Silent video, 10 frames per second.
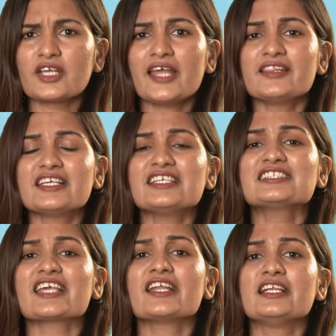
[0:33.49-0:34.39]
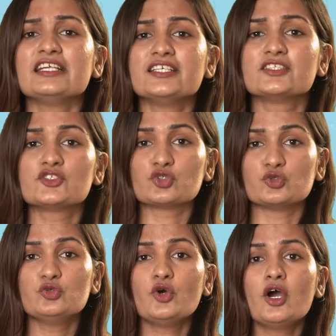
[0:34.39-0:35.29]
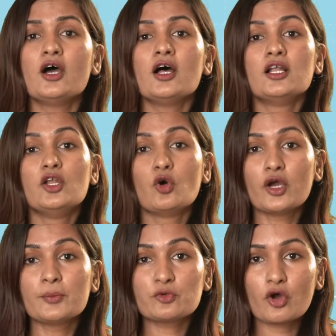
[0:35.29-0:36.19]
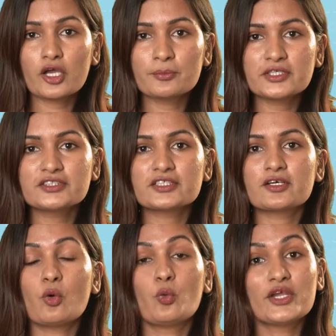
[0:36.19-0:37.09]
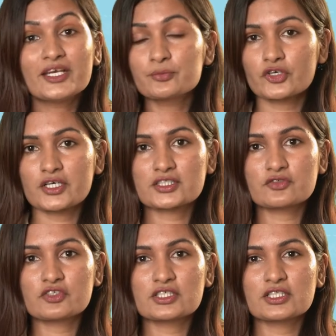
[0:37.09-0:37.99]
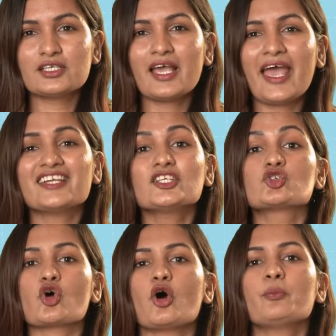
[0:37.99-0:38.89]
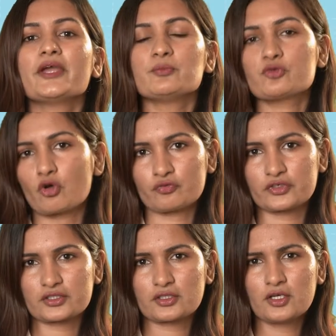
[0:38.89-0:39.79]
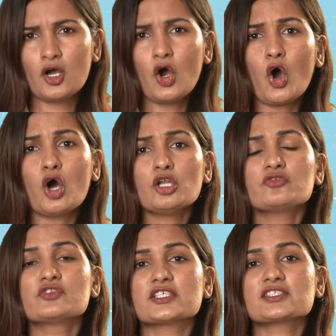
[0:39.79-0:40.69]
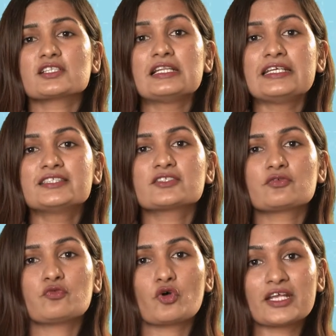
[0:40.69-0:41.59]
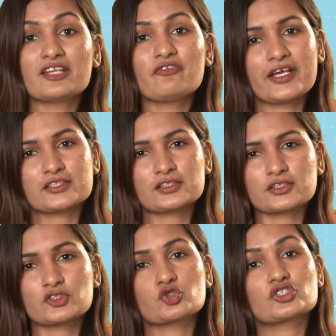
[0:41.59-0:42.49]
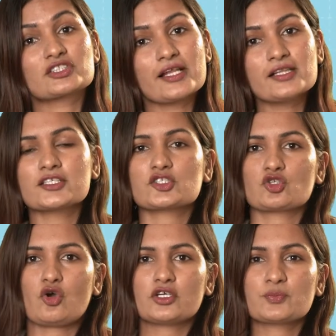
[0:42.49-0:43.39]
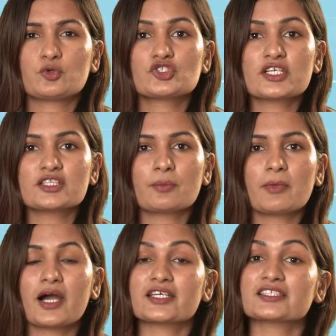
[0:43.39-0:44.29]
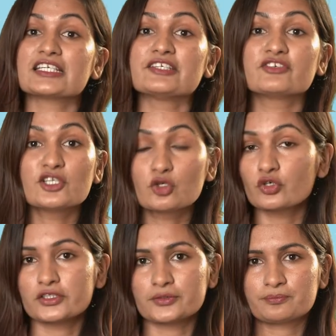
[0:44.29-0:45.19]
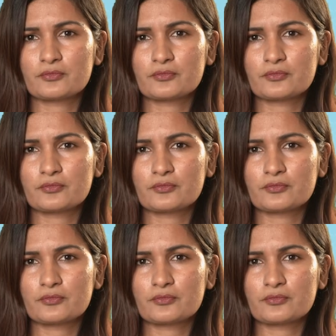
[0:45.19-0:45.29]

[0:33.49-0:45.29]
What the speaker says: And these can lead to low employment, weak productivity and a drop in profit. All of this leads for investors to sell their stocks, pushing the market even lower.